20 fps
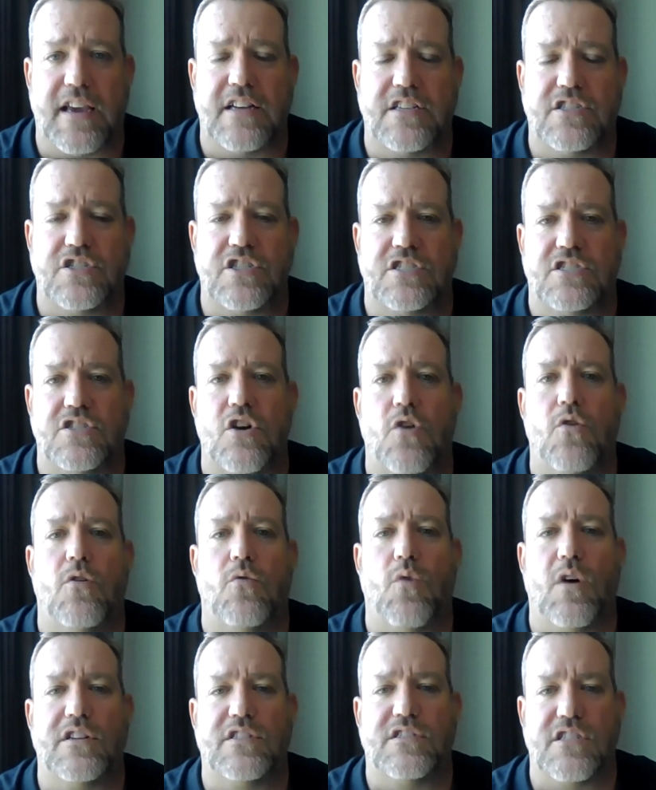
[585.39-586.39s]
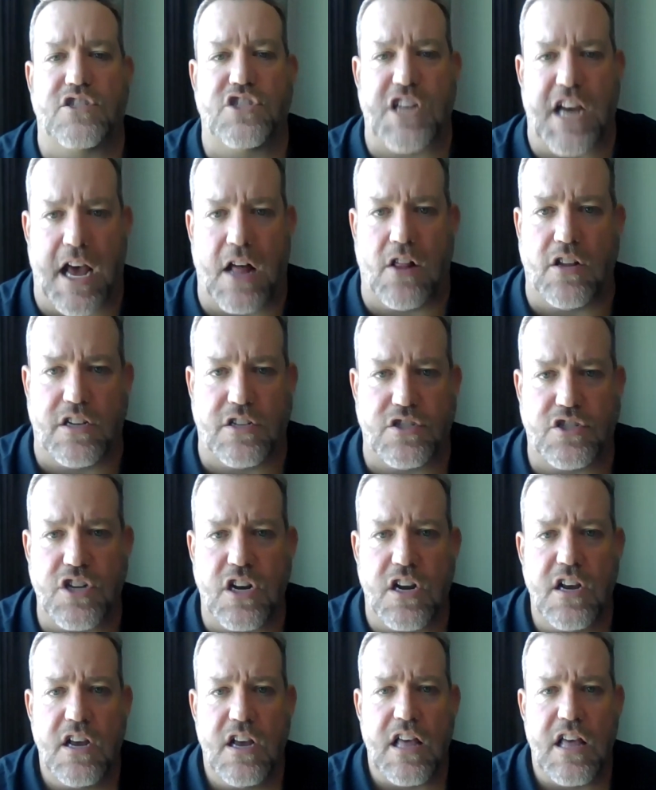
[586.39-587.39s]
It's just no one wants to challenge
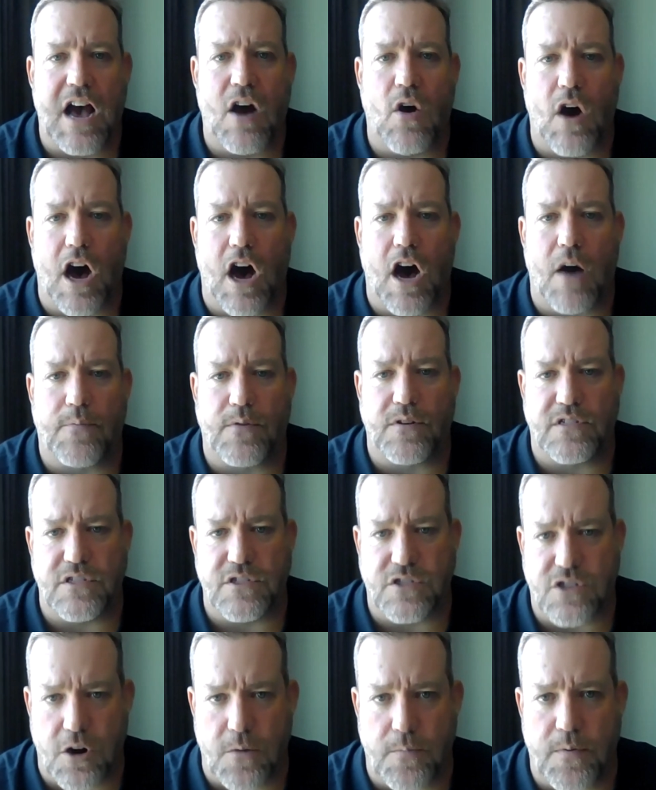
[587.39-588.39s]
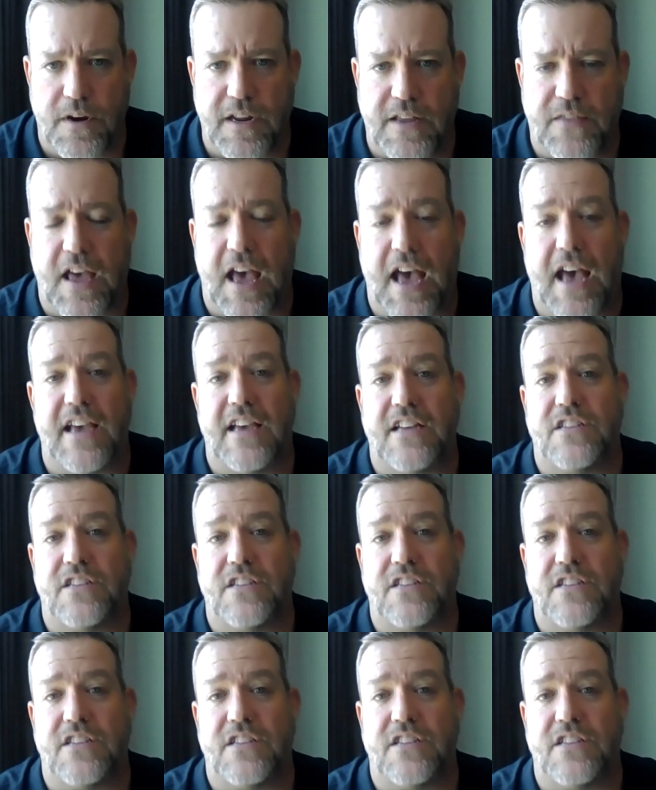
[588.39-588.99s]
how opera's interpreting that.